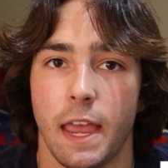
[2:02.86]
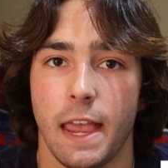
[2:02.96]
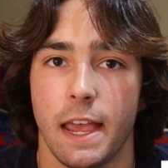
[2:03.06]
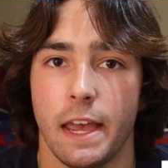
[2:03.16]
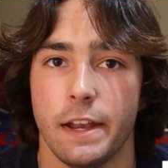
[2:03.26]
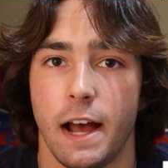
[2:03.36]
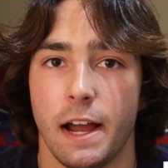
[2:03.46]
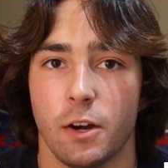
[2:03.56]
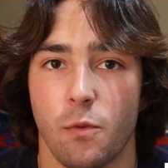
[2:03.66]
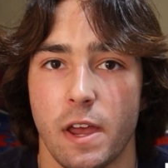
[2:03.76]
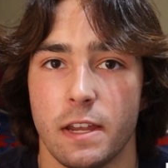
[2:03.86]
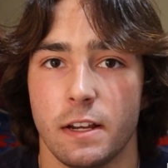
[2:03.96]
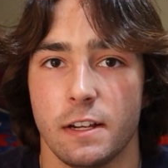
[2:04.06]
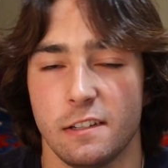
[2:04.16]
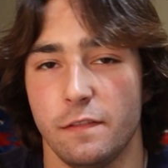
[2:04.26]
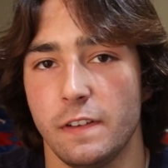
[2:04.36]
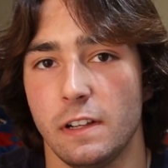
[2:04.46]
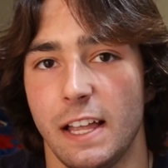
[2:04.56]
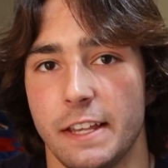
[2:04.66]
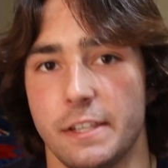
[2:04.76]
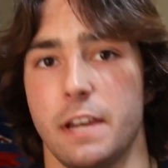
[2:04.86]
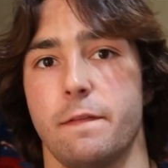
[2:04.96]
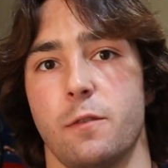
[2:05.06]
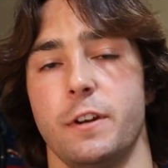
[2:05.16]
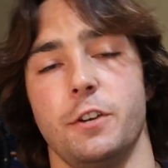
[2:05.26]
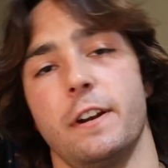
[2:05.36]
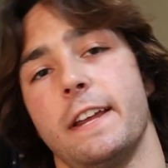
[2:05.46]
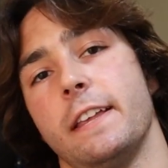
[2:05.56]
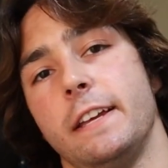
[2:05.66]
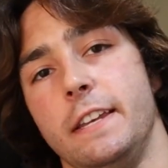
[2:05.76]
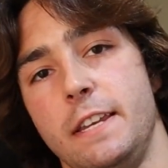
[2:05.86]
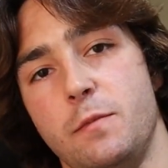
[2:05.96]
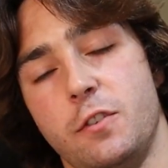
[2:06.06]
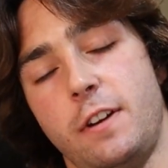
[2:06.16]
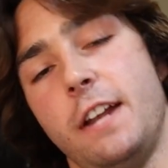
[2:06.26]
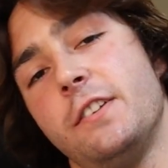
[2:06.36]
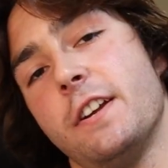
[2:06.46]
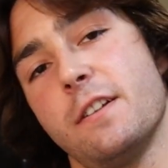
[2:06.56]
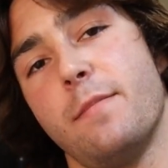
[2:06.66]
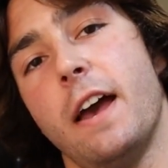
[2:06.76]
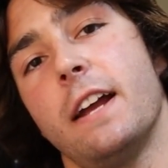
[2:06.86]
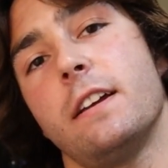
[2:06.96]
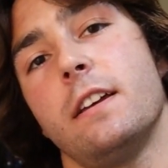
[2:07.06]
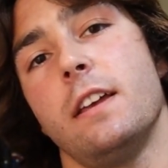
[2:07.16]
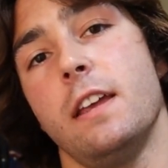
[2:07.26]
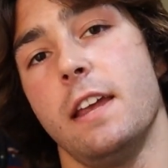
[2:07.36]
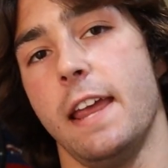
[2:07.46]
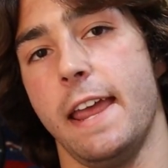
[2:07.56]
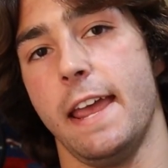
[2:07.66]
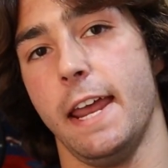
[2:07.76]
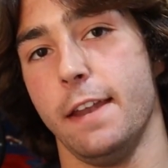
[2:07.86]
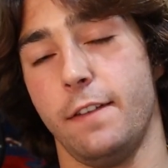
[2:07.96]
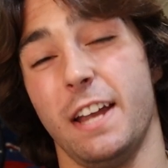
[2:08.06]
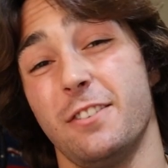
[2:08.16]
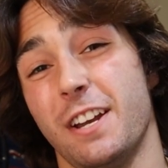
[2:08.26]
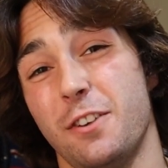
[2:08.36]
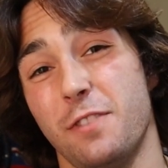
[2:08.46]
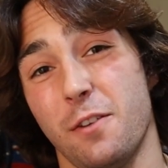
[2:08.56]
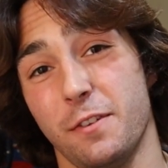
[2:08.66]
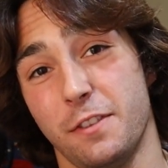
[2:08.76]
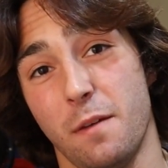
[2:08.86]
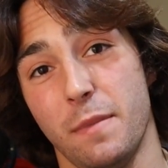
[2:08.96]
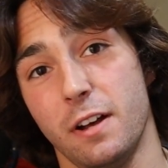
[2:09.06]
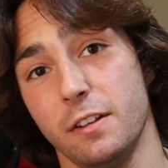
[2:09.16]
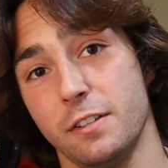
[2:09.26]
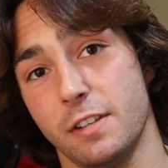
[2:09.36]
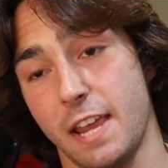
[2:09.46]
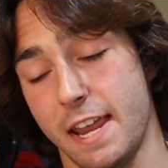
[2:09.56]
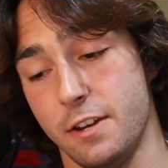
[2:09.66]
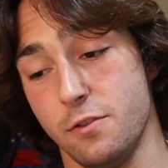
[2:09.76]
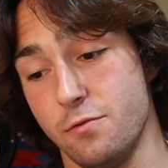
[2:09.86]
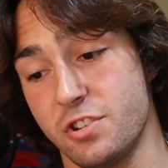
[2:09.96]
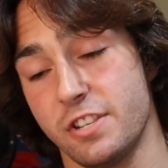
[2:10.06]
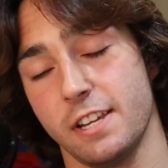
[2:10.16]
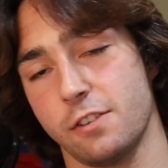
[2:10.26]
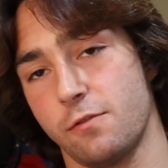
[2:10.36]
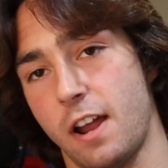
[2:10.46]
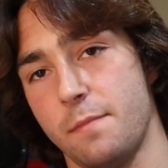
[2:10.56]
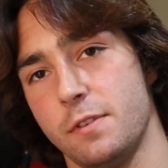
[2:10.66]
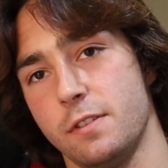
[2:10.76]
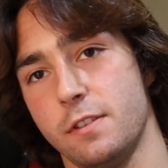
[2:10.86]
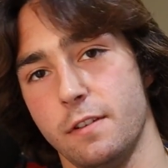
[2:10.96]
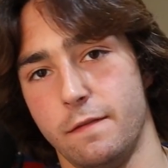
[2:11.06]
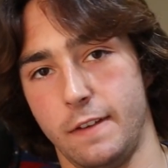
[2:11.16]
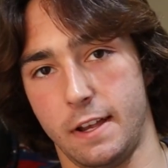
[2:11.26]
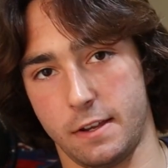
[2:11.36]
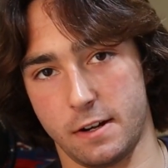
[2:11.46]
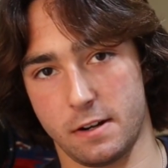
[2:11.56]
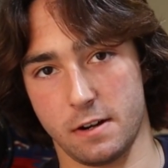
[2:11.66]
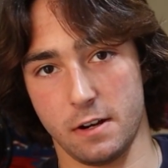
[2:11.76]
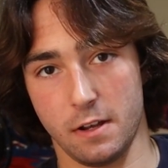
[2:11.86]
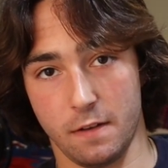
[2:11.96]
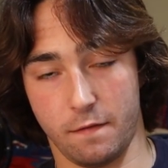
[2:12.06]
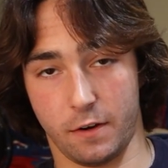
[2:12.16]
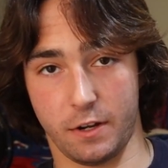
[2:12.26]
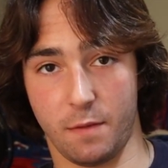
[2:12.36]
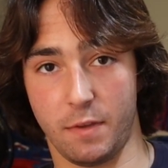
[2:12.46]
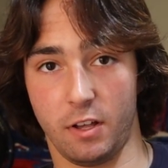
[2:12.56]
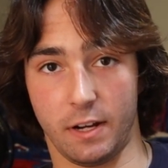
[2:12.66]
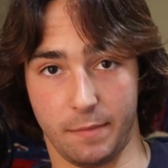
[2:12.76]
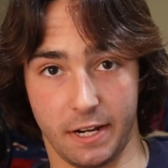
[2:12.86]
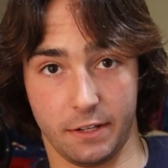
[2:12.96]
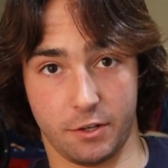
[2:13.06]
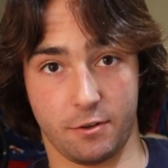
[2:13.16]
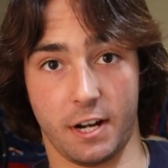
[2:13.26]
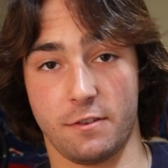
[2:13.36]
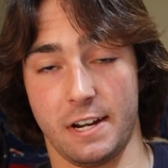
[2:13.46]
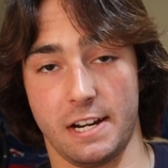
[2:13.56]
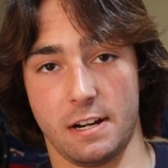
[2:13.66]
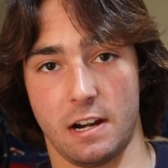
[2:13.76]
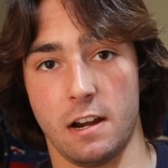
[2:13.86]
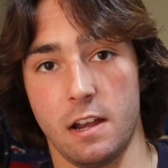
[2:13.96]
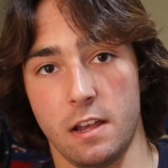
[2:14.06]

and higher weight, because it'll feel a lot safer when you're trying to get like a deep stretch on your pec. And if I try to do that with dumbbells and do 6 reps to failure for a dumbbell and I'm getting a stretch right here,